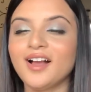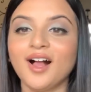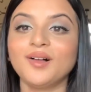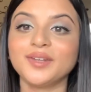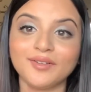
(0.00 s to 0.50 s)

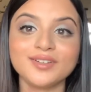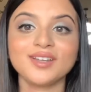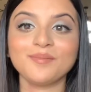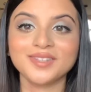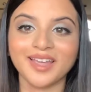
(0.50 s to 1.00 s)
I'll never
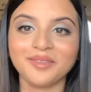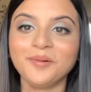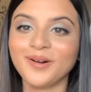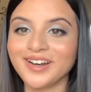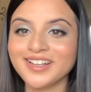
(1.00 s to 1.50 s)
stop saying the
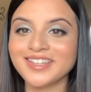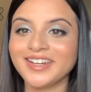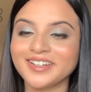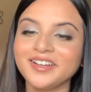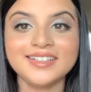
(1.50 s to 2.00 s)
word
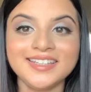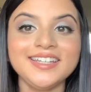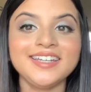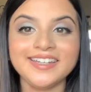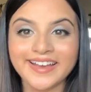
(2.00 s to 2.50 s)
excited.
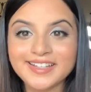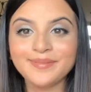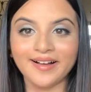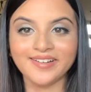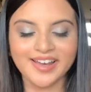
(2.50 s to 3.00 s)
The next
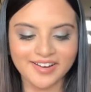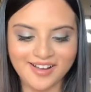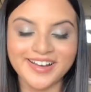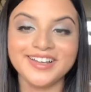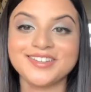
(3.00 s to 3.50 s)
palette I
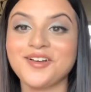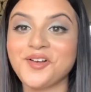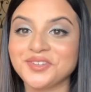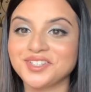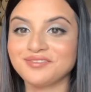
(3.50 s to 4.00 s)
got is
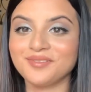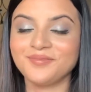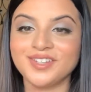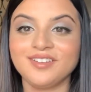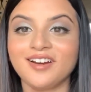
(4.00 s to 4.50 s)
also from
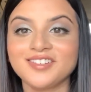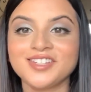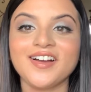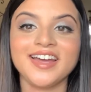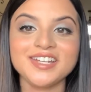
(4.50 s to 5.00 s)
Viseart. So
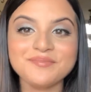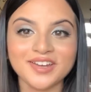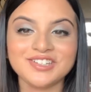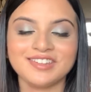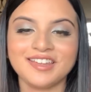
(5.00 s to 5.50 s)
I didn't
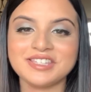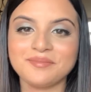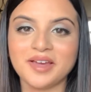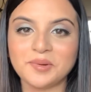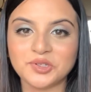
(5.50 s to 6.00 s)
mention this in
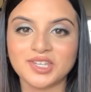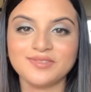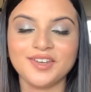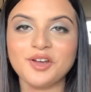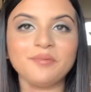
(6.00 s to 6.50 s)
my wishlist
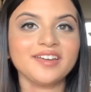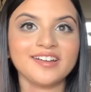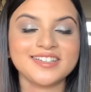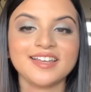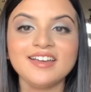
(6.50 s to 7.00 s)
video
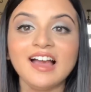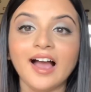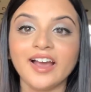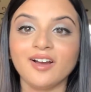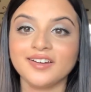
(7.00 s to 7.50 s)
because
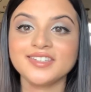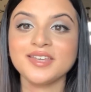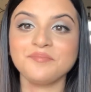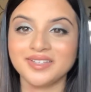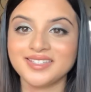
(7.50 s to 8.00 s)
I honestly
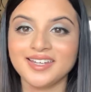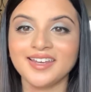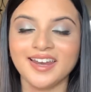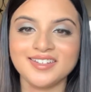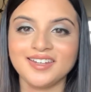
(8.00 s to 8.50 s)
missed it,
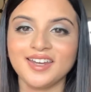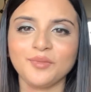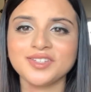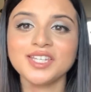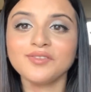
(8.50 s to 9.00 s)
and it
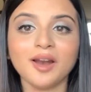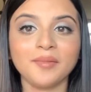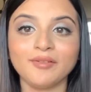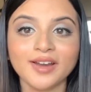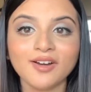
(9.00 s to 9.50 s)
wasn't even on
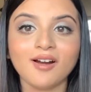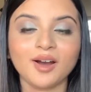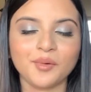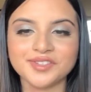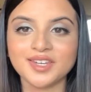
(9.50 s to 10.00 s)
my radar. I
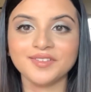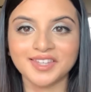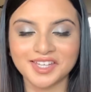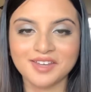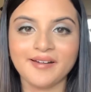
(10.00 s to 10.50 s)
wasn't even
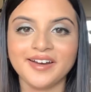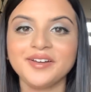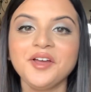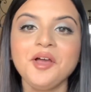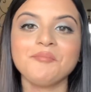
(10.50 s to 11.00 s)
thinking about it.
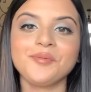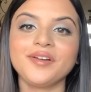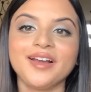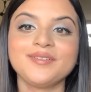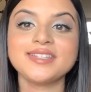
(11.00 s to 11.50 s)
But when
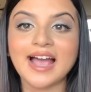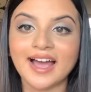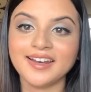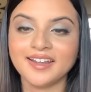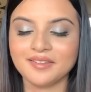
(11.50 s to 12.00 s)
I was
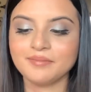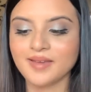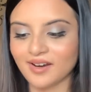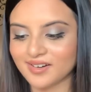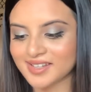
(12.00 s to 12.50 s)
adding the
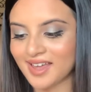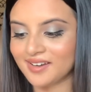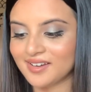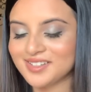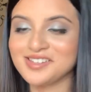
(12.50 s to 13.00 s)
Paris
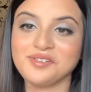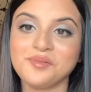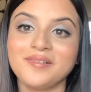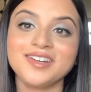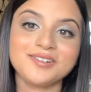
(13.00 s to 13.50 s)
edit to
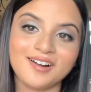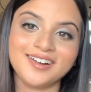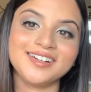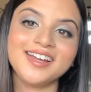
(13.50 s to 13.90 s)
my cart,